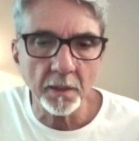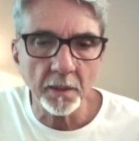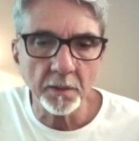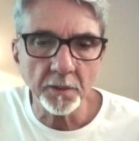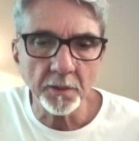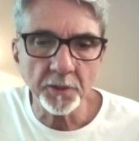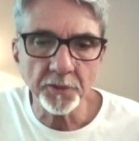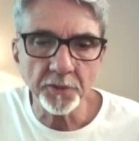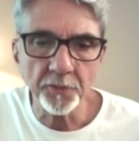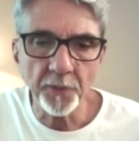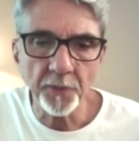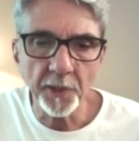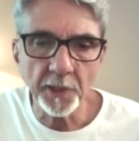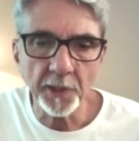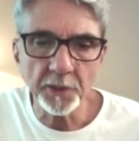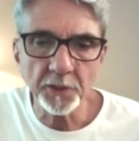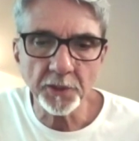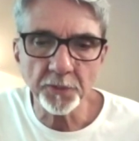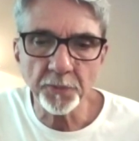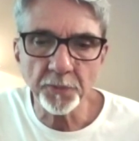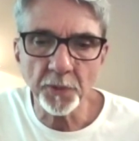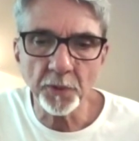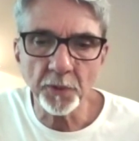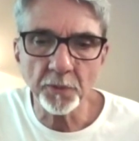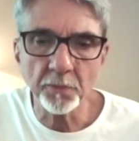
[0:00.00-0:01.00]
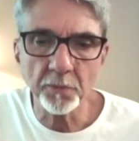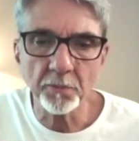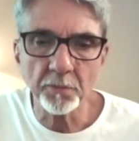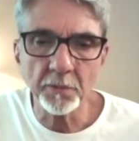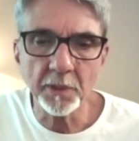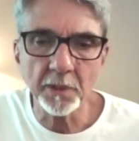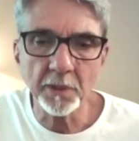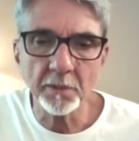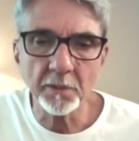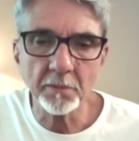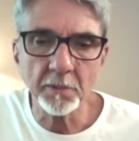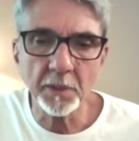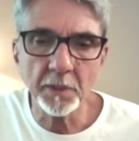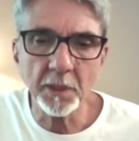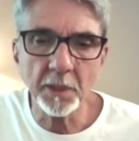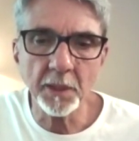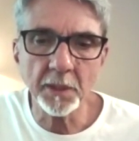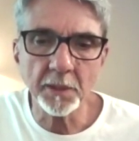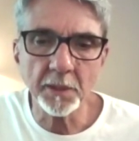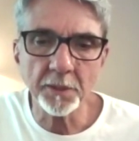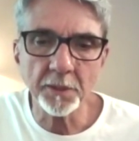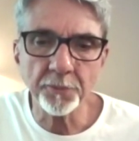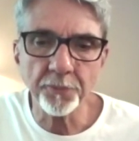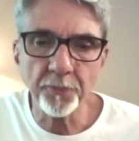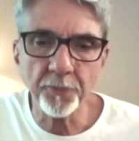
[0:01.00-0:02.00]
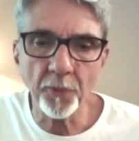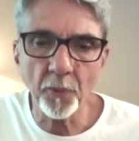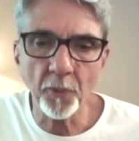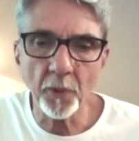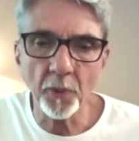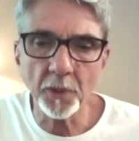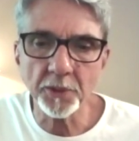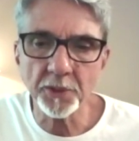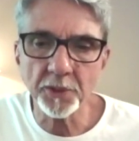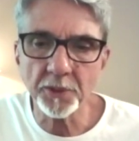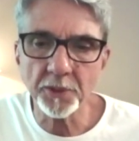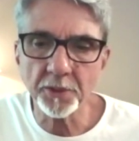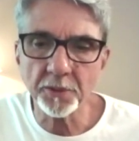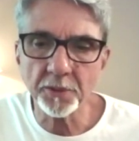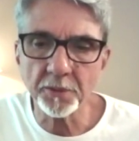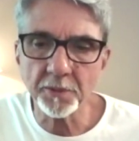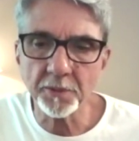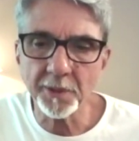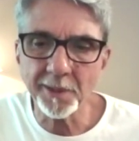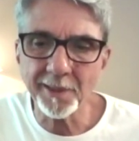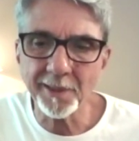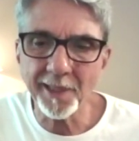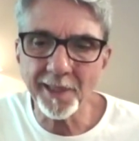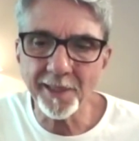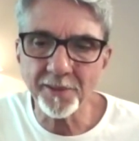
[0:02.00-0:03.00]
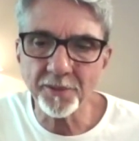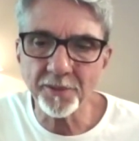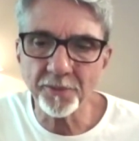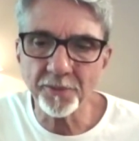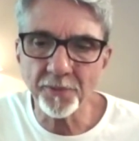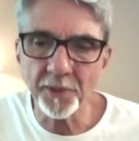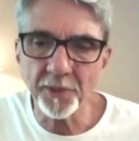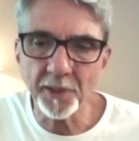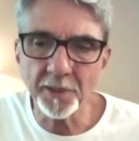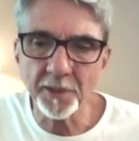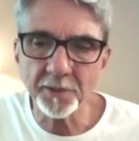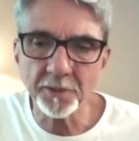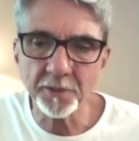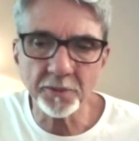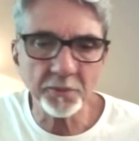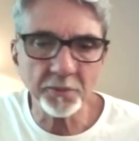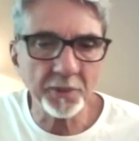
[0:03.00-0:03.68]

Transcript: This verse from the 4th to the 10th verse,